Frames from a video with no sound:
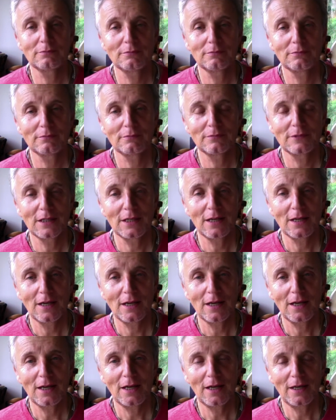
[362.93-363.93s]
I'm
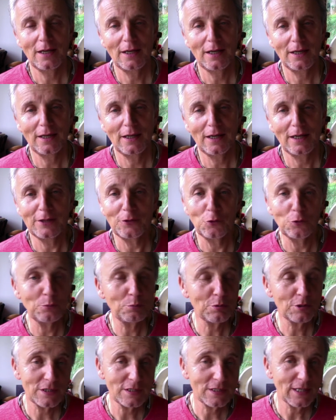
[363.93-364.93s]
fully enlightened
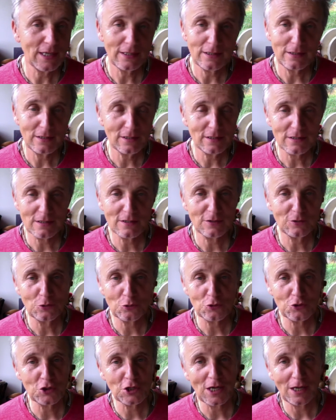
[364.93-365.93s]
or
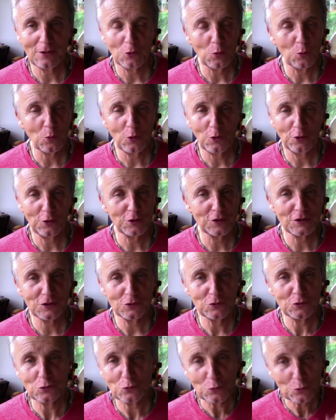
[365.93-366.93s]
I'm done. I'm
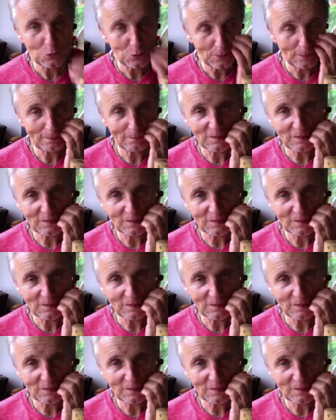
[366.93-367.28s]
not done.